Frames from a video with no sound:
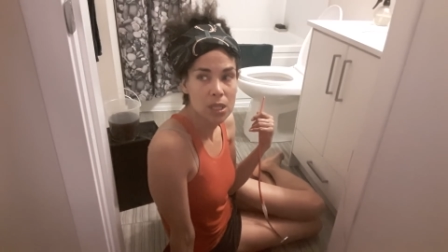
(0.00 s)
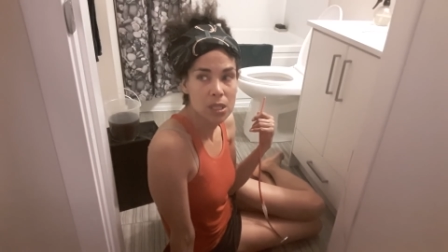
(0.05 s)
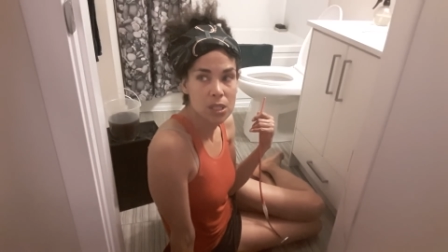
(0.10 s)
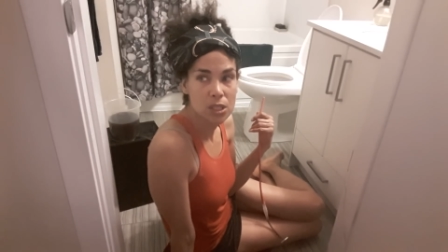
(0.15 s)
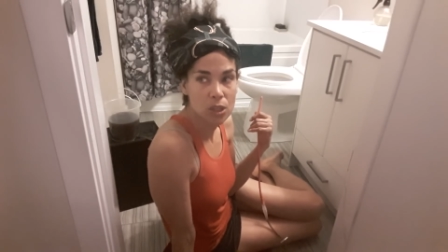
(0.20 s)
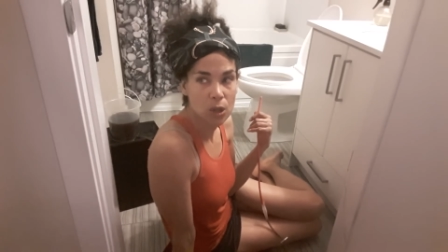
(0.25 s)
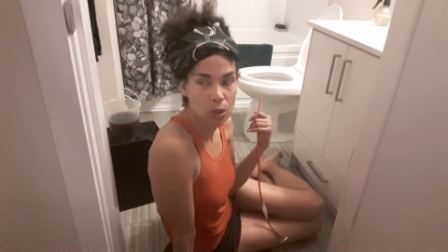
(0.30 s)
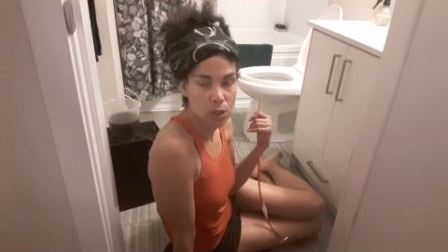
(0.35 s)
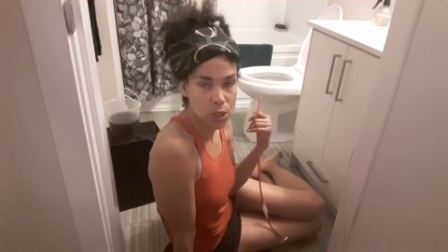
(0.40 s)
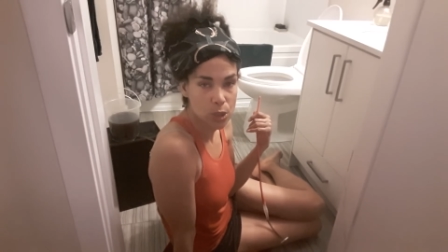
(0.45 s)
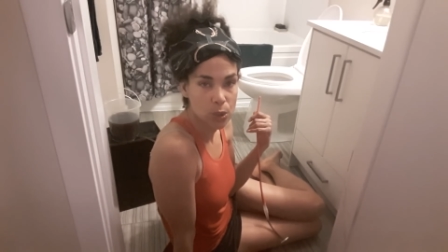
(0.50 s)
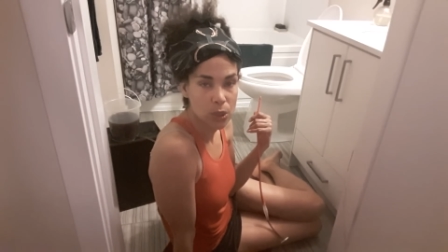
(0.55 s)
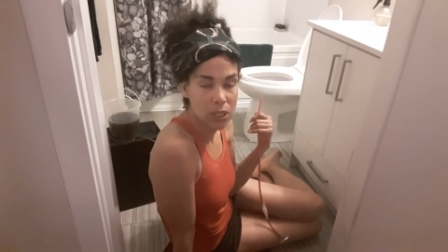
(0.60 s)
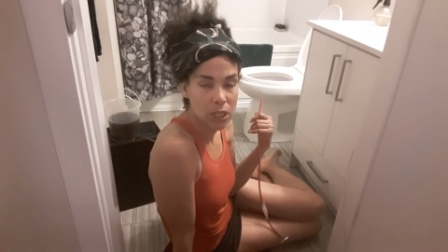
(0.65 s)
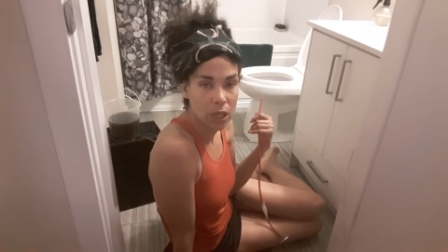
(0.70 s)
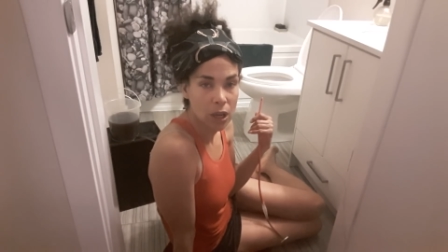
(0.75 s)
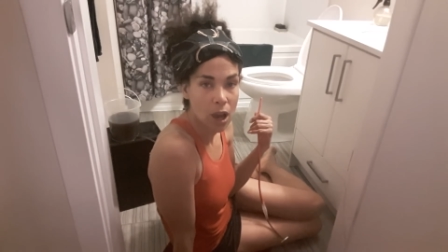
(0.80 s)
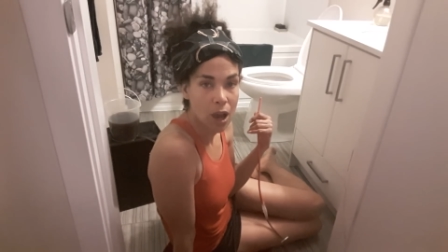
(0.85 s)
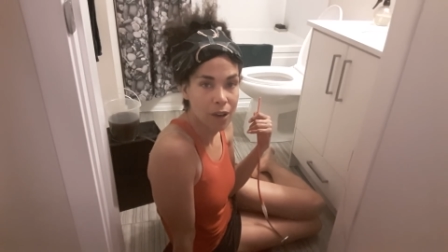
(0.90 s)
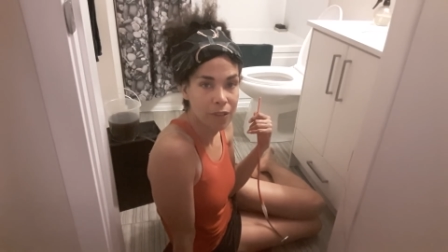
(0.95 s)
start
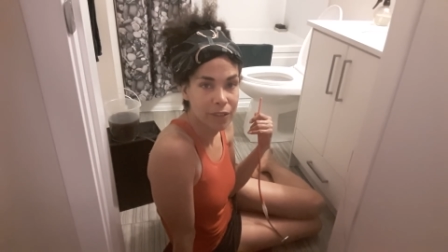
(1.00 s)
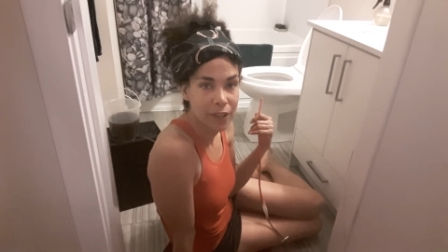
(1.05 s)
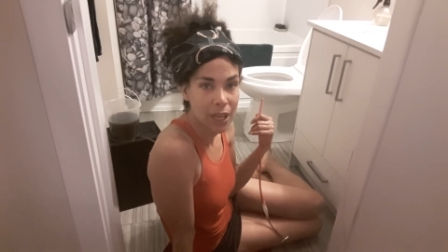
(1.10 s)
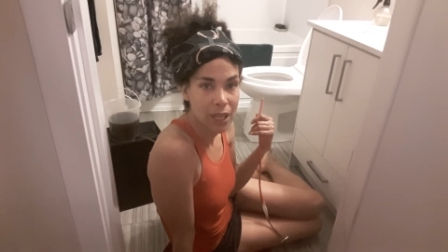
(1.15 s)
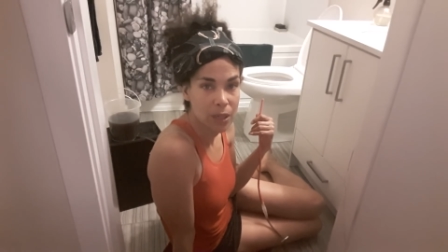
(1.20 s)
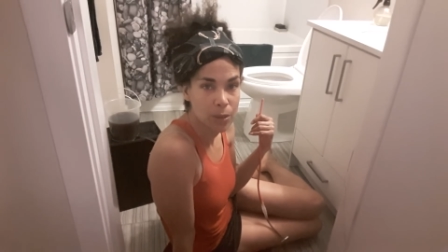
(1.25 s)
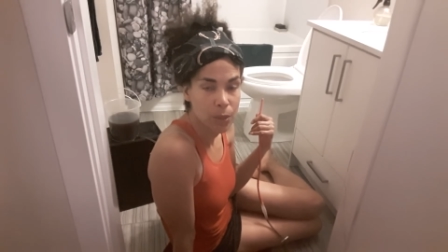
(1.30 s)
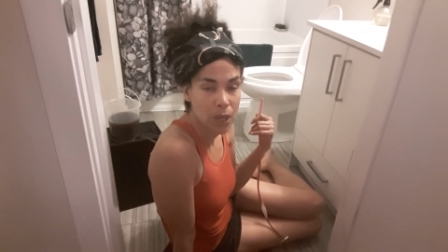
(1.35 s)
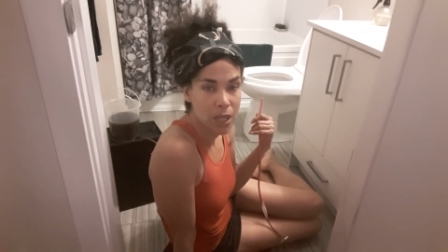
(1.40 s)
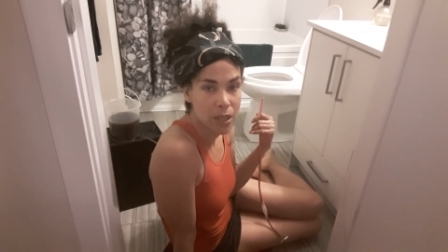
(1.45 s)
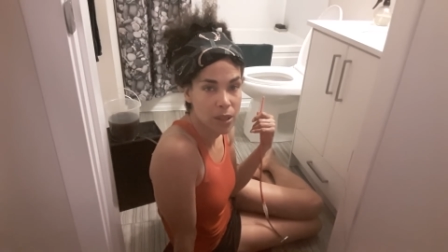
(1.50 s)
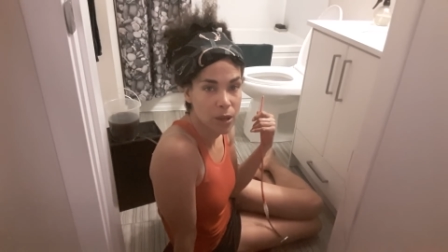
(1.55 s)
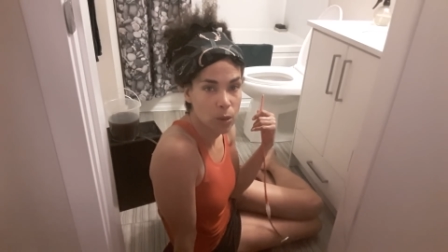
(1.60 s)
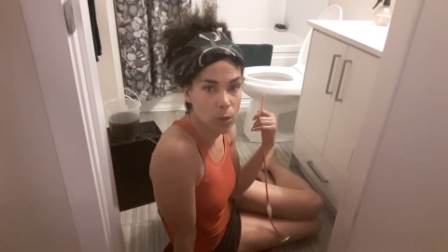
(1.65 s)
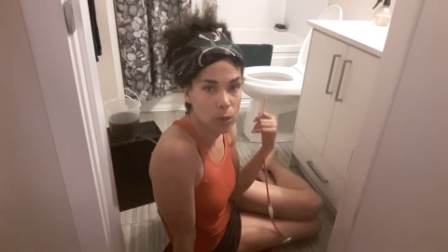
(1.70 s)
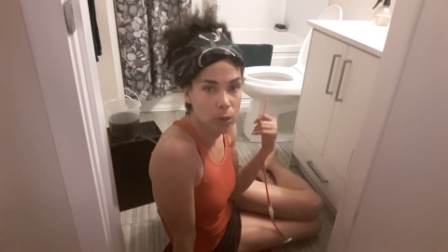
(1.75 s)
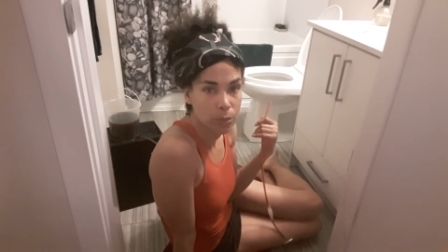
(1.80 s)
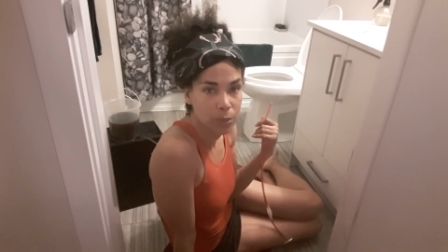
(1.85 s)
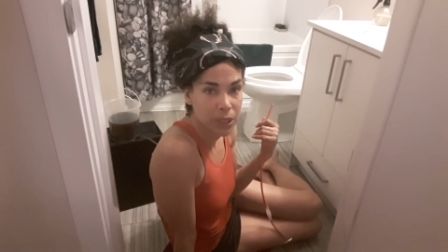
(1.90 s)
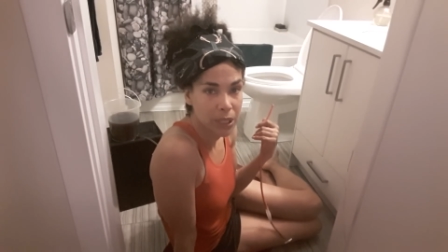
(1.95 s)
doing the coffee enema,
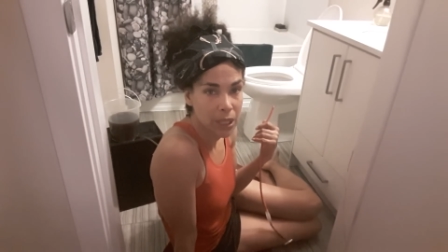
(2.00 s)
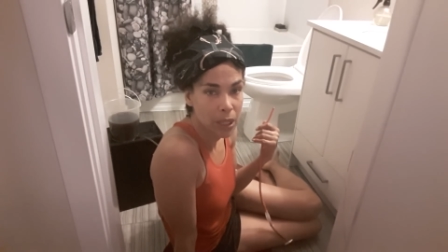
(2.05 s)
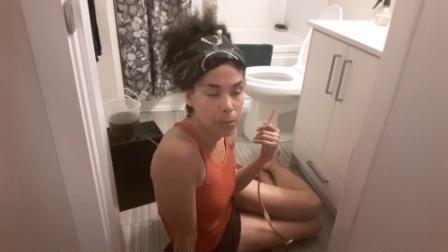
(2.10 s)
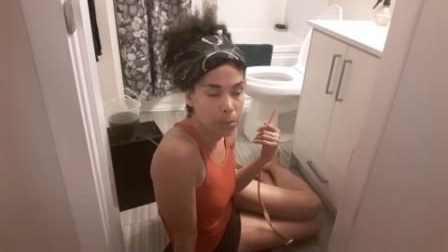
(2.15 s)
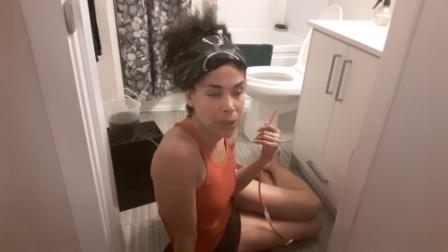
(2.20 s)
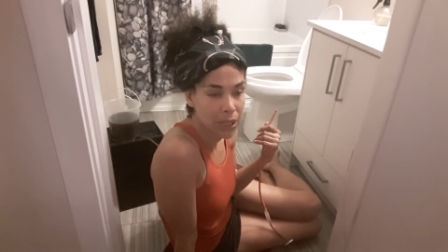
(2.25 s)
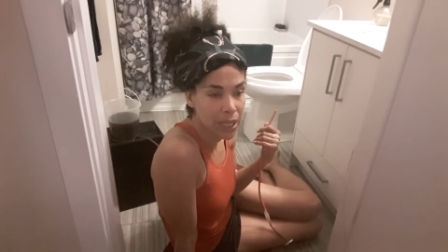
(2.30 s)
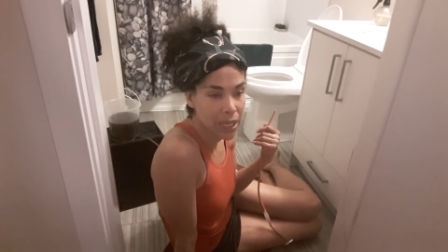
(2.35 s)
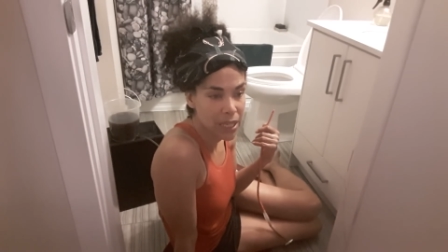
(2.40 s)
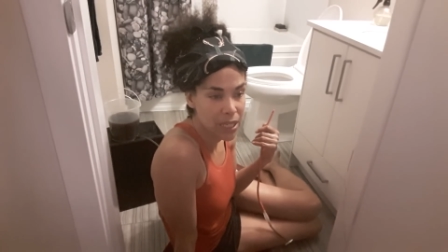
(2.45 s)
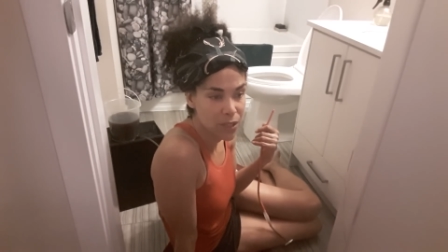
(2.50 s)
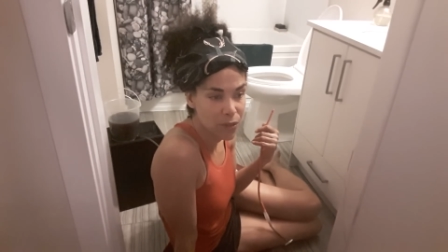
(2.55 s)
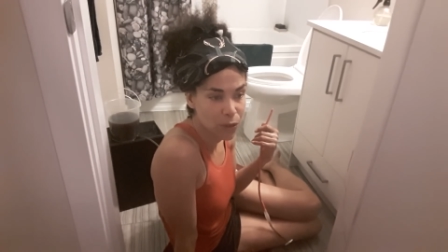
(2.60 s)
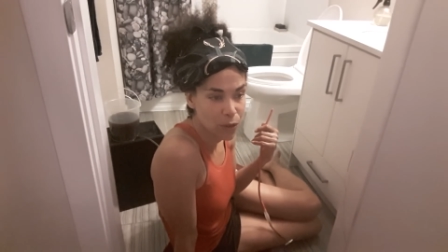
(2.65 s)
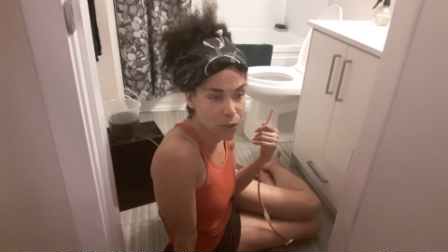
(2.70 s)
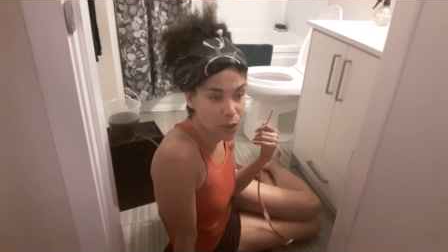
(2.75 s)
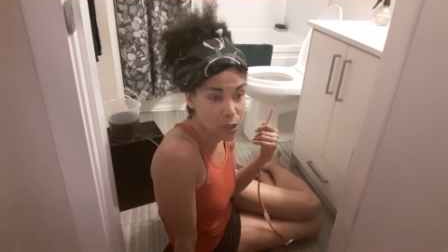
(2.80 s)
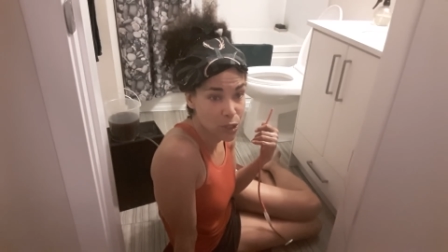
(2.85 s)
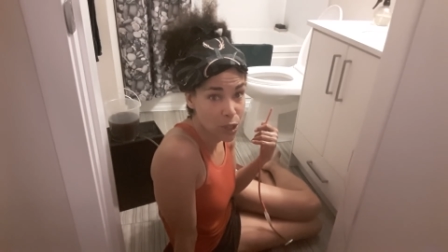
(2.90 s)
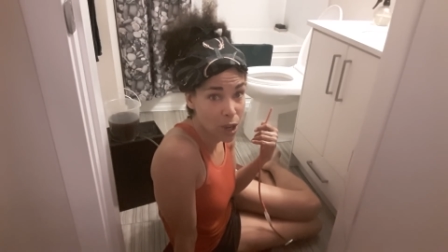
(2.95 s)
there will be a place for the